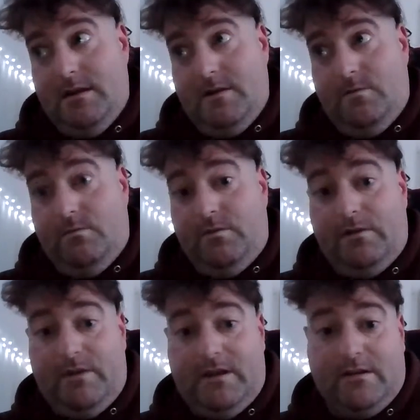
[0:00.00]

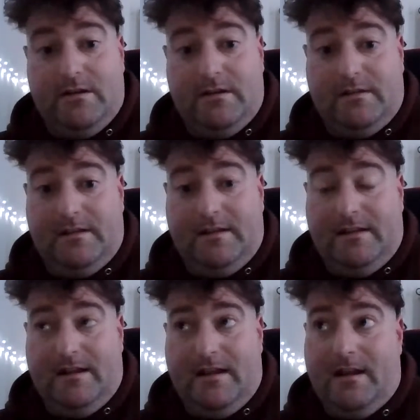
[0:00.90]
we got
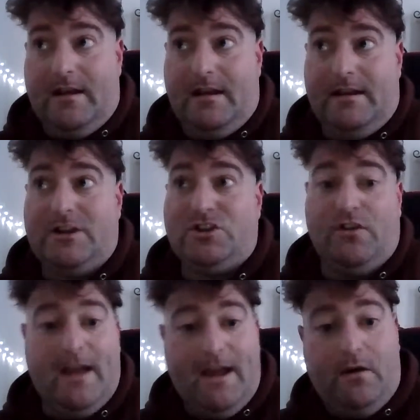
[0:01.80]
national
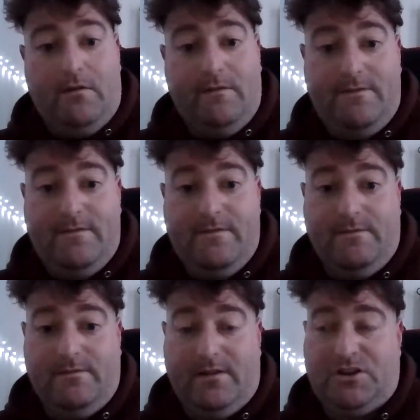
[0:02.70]
health,
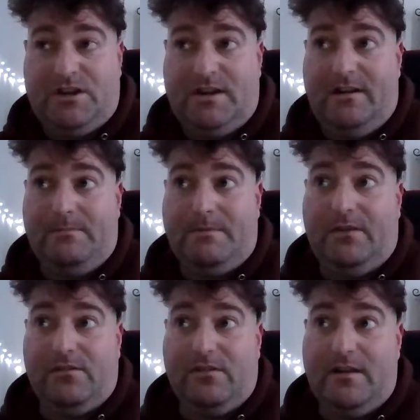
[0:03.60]
which is
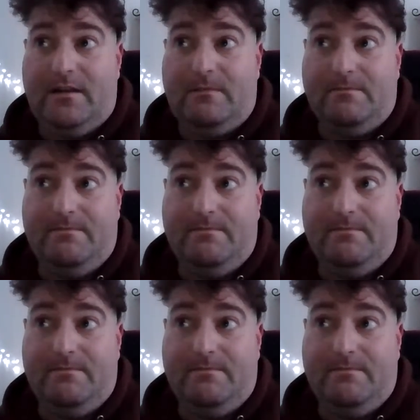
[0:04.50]
basically